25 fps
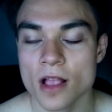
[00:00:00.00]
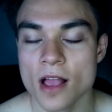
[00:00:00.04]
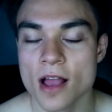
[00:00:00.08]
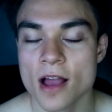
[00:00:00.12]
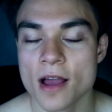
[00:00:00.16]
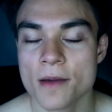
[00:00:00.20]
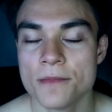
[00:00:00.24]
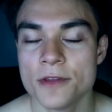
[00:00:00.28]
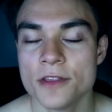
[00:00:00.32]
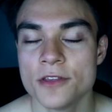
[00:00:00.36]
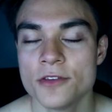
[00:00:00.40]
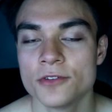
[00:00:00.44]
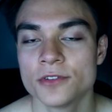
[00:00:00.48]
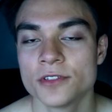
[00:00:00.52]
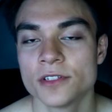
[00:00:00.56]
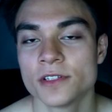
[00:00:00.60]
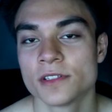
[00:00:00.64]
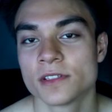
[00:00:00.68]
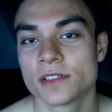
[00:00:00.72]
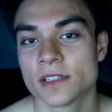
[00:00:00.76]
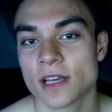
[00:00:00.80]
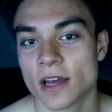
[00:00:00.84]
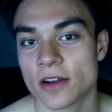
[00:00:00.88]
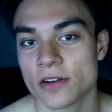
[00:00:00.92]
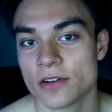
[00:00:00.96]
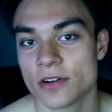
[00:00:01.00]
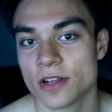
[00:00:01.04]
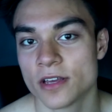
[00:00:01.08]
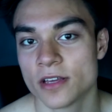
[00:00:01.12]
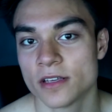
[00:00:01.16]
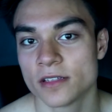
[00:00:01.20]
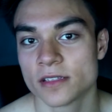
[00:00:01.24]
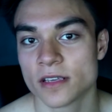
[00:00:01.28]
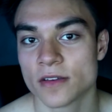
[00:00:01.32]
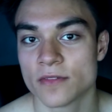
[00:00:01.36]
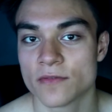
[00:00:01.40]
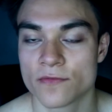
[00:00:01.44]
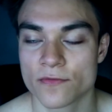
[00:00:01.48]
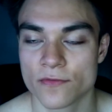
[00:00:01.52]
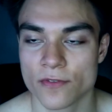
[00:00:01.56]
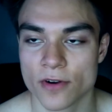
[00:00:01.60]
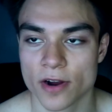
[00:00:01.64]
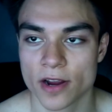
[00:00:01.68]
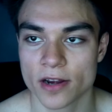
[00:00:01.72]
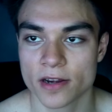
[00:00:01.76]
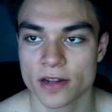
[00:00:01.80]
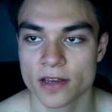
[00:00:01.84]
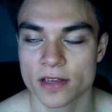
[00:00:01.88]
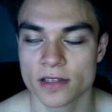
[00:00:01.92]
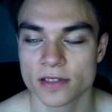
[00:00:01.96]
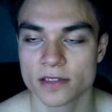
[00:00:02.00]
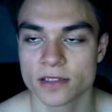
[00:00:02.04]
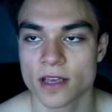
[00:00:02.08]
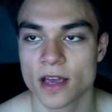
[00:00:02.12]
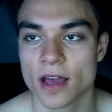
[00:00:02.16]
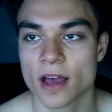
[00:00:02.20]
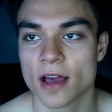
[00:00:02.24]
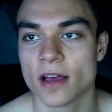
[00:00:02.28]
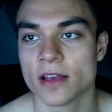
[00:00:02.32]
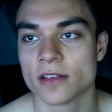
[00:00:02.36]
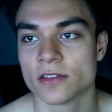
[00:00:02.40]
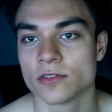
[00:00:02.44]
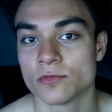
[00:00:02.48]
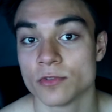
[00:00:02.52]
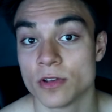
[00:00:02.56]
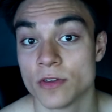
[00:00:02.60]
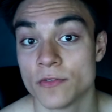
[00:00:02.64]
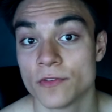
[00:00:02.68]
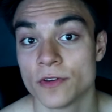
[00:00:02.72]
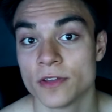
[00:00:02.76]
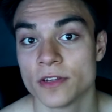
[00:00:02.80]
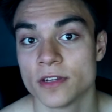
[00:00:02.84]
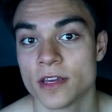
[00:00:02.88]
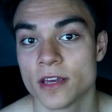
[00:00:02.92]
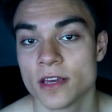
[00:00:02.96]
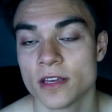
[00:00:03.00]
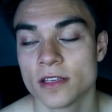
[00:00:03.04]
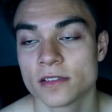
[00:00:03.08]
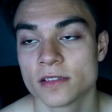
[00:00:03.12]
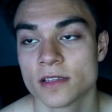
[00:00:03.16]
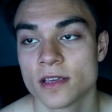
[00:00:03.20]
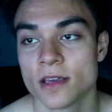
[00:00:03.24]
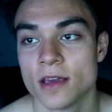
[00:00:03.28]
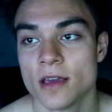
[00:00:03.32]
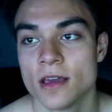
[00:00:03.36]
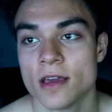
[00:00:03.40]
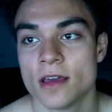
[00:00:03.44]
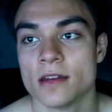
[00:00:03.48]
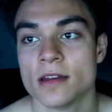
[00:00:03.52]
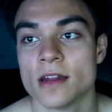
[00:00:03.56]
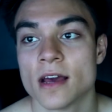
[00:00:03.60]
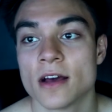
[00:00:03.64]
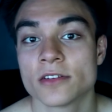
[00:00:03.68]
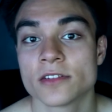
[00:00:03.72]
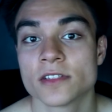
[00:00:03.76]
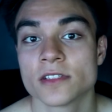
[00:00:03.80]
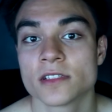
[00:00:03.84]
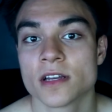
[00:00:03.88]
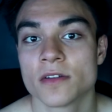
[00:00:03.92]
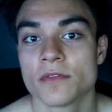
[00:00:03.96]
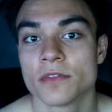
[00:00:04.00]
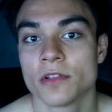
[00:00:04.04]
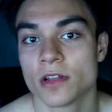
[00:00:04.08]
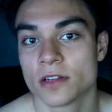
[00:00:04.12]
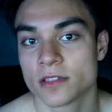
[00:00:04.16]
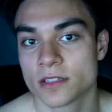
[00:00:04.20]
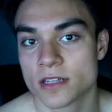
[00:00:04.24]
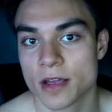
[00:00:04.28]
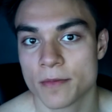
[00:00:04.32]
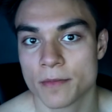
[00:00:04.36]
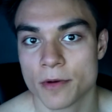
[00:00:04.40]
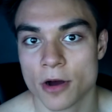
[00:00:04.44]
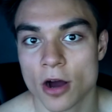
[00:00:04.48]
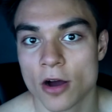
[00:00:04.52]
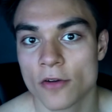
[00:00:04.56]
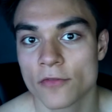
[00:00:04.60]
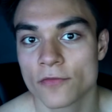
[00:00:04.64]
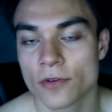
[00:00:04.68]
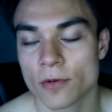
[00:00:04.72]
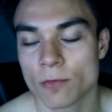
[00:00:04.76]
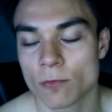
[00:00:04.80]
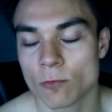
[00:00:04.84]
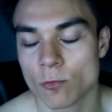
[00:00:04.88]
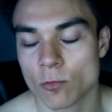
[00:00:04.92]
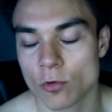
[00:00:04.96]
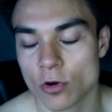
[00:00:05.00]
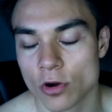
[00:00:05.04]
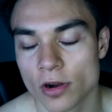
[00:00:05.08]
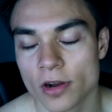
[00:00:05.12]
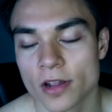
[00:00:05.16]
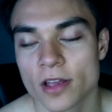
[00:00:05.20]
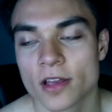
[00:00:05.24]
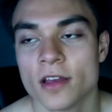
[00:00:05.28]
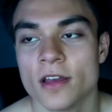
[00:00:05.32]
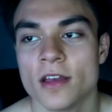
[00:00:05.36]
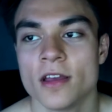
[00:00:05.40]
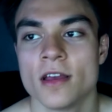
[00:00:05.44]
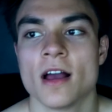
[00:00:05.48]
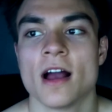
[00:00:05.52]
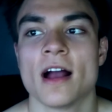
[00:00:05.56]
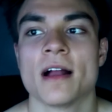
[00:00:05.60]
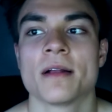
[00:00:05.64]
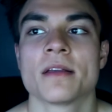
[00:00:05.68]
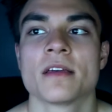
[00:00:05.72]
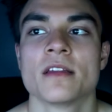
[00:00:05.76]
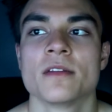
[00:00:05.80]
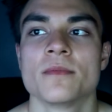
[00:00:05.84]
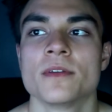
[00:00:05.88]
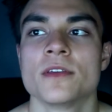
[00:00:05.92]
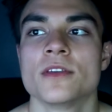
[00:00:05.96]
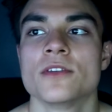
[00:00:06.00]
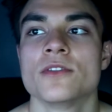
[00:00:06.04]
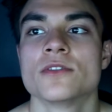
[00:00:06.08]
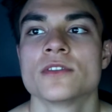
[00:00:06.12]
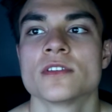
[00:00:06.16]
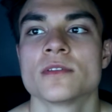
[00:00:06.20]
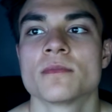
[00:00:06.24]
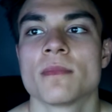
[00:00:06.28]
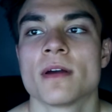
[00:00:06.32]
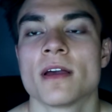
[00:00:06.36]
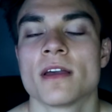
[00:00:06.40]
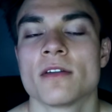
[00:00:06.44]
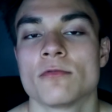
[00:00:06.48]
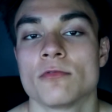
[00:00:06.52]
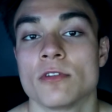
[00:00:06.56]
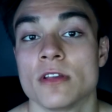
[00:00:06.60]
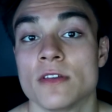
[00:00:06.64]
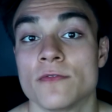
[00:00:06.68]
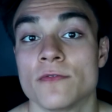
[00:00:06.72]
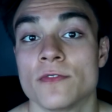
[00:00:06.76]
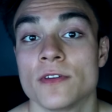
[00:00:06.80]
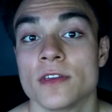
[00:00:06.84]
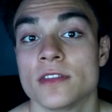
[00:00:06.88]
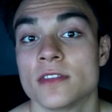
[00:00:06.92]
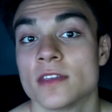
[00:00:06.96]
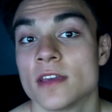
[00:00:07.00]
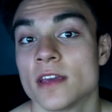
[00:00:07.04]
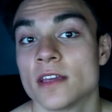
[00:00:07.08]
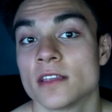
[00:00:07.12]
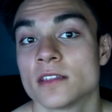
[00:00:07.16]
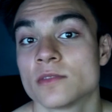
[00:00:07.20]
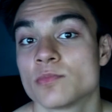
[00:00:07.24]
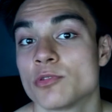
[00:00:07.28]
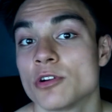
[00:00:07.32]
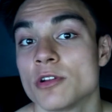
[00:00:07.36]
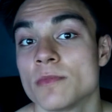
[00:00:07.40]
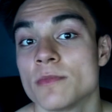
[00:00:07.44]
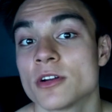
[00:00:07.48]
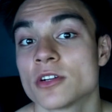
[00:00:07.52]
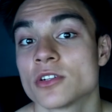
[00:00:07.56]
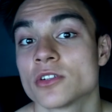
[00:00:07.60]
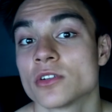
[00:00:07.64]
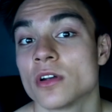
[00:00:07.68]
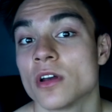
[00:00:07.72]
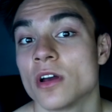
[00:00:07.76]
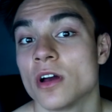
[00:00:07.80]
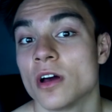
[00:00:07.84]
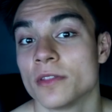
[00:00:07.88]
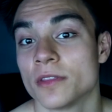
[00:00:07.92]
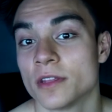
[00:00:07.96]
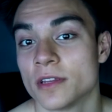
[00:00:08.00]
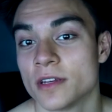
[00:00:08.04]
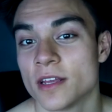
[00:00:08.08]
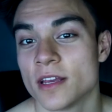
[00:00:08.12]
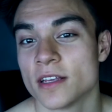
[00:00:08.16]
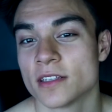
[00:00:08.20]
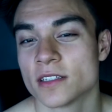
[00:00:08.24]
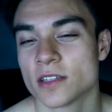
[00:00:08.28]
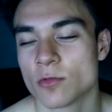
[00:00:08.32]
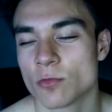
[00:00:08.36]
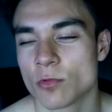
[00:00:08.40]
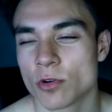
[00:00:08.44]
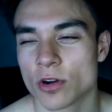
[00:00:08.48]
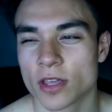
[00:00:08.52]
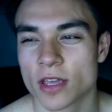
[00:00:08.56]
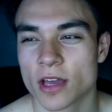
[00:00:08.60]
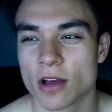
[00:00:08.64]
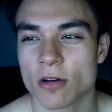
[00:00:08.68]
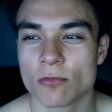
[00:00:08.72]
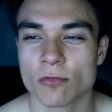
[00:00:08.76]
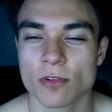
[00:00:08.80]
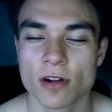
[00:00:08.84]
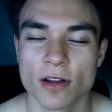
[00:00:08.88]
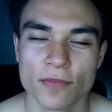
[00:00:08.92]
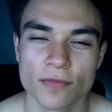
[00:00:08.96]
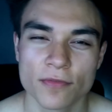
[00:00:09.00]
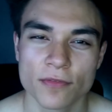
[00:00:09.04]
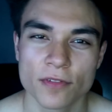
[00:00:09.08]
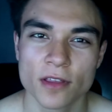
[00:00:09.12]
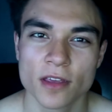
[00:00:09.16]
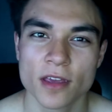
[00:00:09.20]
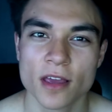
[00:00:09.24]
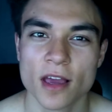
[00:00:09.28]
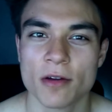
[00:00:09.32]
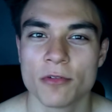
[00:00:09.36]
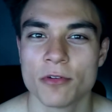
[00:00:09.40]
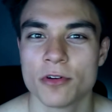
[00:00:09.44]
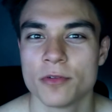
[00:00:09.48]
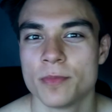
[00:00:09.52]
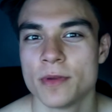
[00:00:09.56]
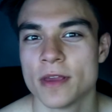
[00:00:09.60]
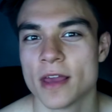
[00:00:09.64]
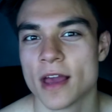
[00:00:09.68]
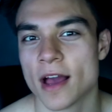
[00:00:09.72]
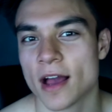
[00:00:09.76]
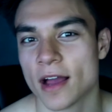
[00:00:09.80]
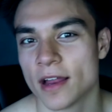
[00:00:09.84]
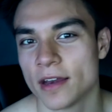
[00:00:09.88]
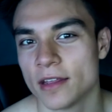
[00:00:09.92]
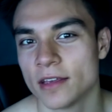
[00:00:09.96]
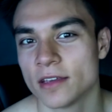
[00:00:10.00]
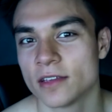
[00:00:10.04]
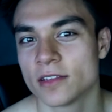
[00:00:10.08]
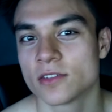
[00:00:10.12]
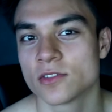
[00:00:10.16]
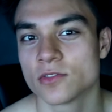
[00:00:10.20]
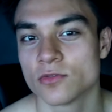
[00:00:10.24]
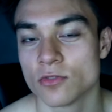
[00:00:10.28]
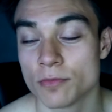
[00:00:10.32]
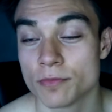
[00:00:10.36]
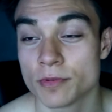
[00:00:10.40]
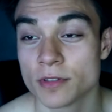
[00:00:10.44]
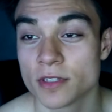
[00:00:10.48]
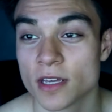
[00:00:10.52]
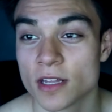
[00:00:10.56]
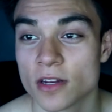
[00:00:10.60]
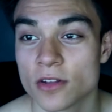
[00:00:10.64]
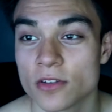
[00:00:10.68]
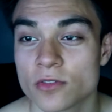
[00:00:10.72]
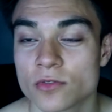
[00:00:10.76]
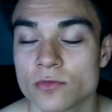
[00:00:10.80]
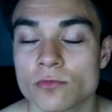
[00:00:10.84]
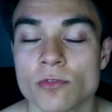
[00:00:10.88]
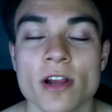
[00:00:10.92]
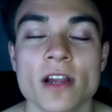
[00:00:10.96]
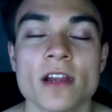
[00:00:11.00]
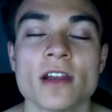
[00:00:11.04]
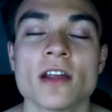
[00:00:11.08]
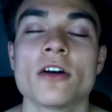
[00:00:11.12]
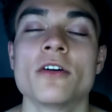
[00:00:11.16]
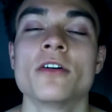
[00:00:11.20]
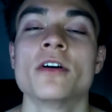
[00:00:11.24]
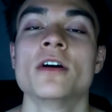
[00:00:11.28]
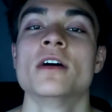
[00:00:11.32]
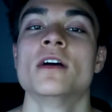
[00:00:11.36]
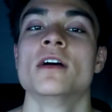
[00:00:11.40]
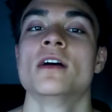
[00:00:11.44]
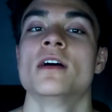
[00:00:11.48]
I've been using Saturdays and Fridays as refeed days. Now since I have a lot of time off from work. I'm going to be using my refeed days pretty much on the days I work out. Roughly, I would be adding sweet potatoes. Right now,